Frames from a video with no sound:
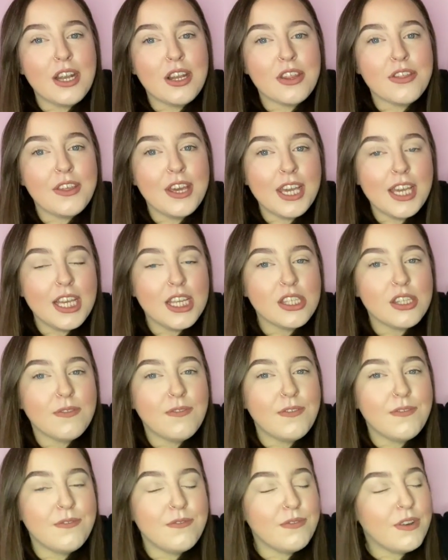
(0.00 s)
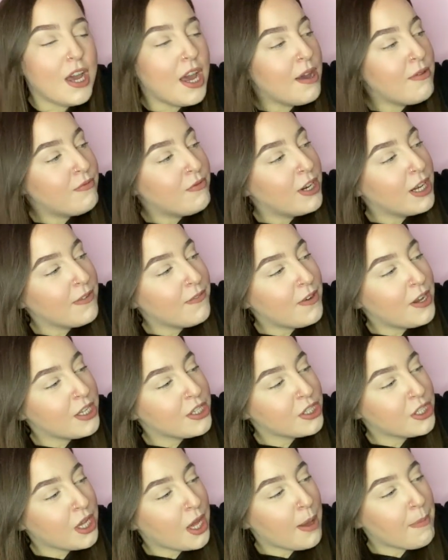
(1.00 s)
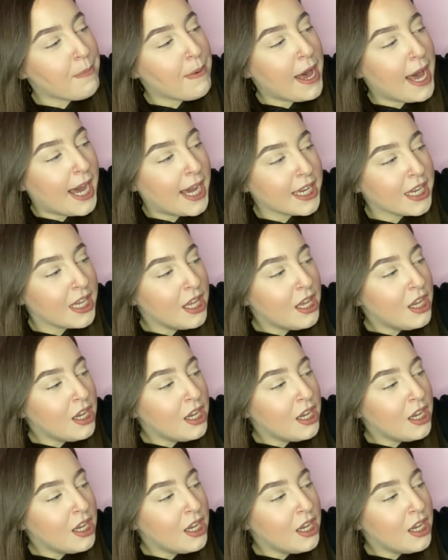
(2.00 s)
and I think it's a really versatile bag.